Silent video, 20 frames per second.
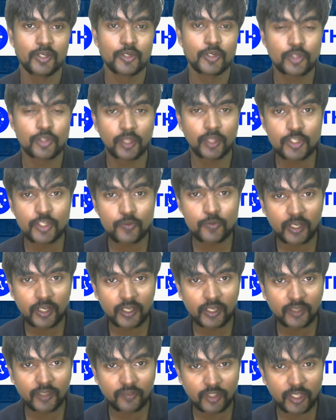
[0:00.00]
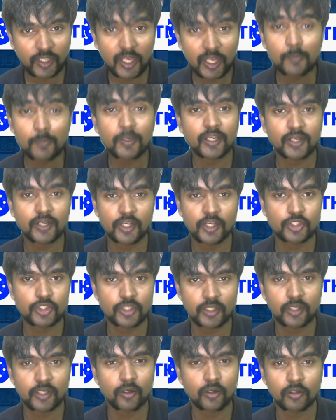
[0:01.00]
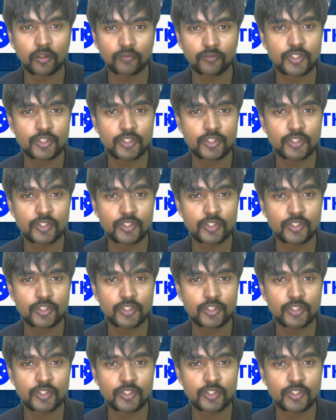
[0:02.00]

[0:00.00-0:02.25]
So that is where again that helping nature and all of